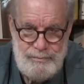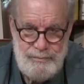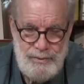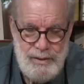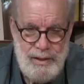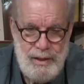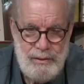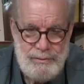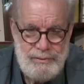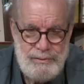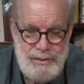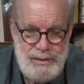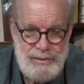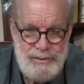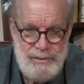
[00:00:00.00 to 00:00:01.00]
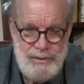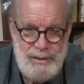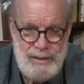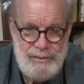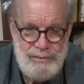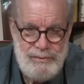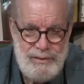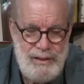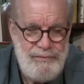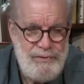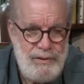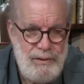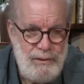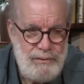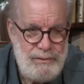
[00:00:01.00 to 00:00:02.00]
You know, it's
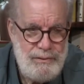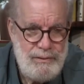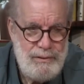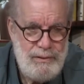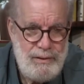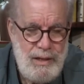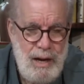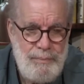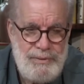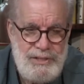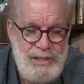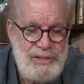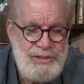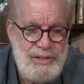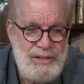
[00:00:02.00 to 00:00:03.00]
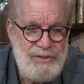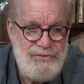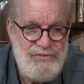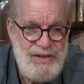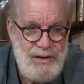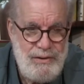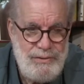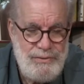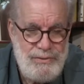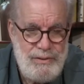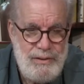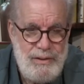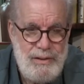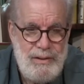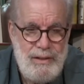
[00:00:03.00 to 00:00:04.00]
difficult. Competition is fierce,
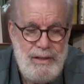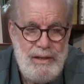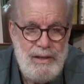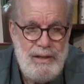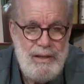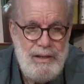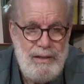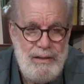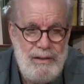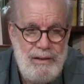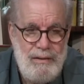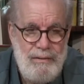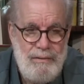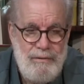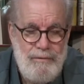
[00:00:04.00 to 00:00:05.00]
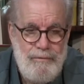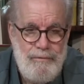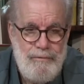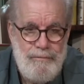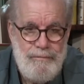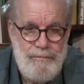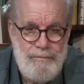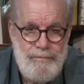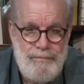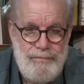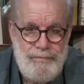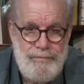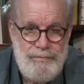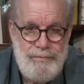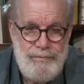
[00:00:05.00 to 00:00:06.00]
and
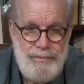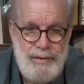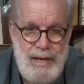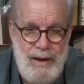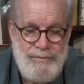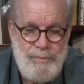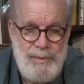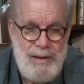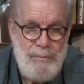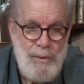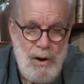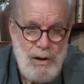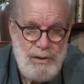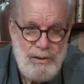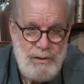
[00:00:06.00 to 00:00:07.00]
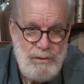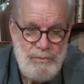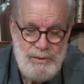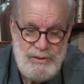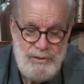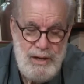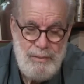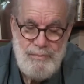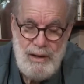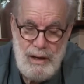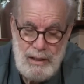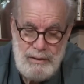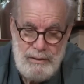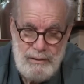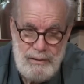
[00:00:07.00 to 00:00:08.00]
you have to be a marketer, which I'm
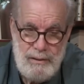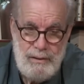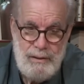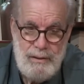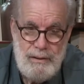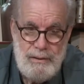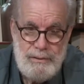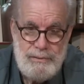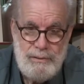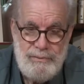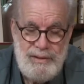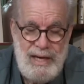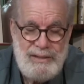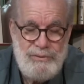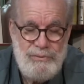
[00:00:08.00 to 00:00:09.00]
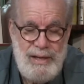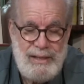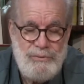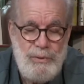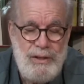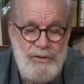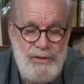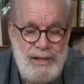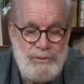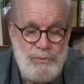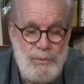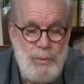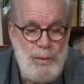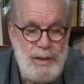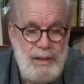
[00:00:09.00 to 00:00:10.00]
not. So that's one of the things
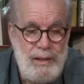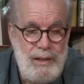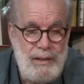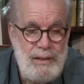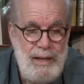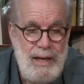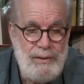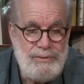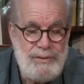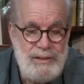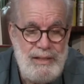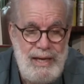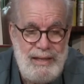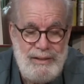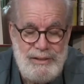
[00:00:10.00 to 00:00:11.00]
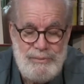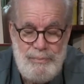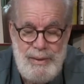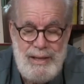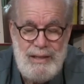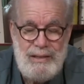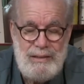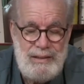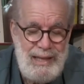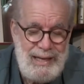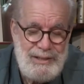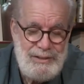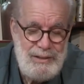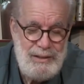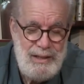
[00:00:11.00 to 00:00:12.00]
we're working on now, is to take this big
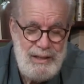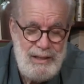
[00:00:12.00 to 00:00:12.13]
collection